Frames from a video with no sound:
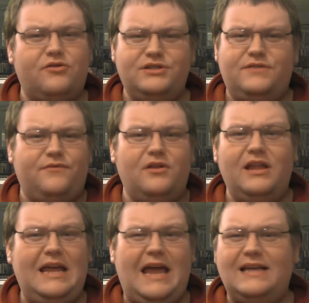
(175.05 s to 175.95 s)
Christopher
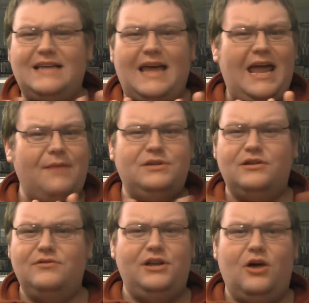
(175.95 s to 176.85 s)
Lee has
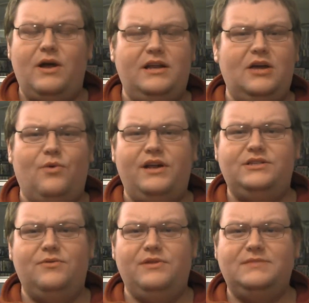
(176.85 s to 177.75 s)
absolutely no idea what he's
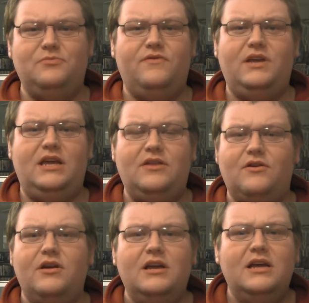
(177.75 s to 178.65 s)
doing in this movie
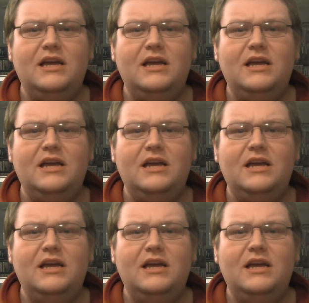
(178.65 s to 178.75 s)
either.